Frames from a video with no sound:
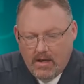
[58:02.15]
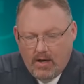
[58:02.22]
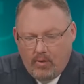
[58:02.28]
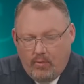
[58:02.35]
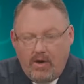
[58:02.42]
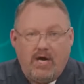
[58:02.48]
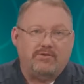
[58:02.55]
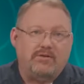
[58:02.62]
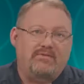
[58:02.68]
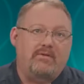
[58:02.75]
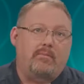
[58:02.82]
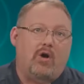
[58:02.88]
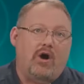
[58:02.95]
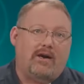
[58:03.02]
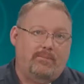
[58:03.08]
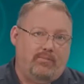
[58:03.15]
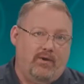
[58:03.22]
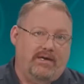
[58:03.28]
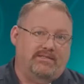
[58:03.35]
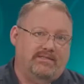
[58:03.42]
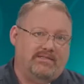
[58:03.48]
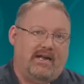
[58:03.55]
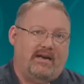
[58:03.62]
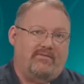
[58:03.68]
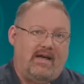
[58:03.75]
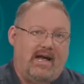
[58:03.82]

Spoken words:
We also have a marketplace inside of Azure.